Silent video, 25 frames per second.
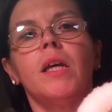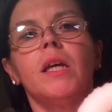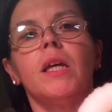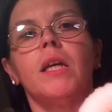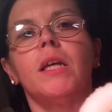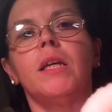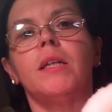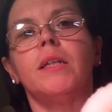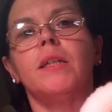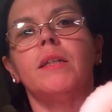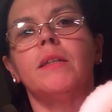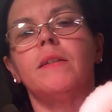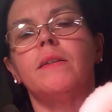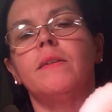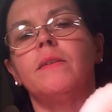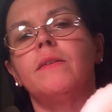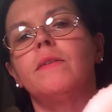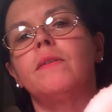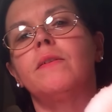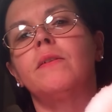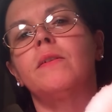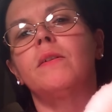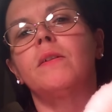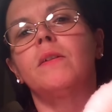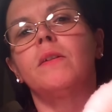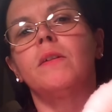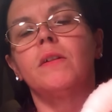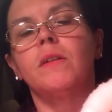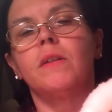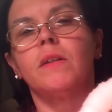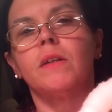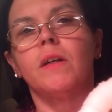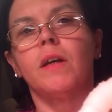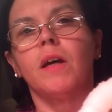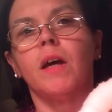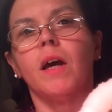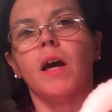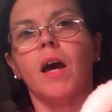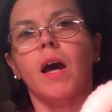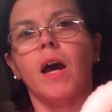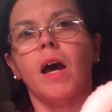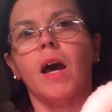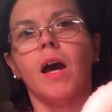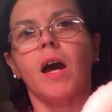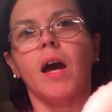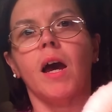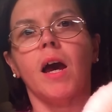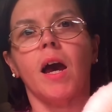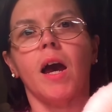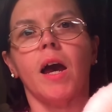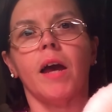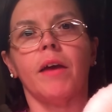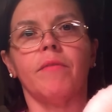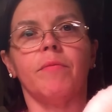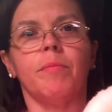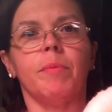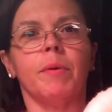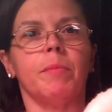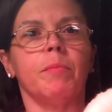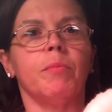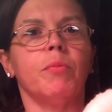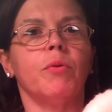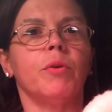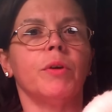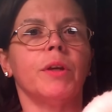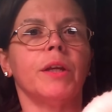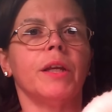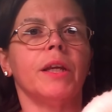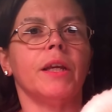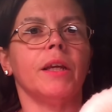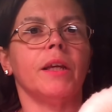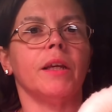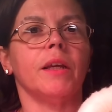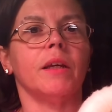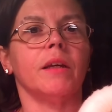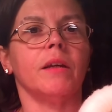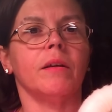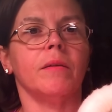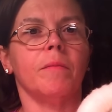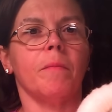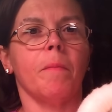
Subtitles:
is I've been putting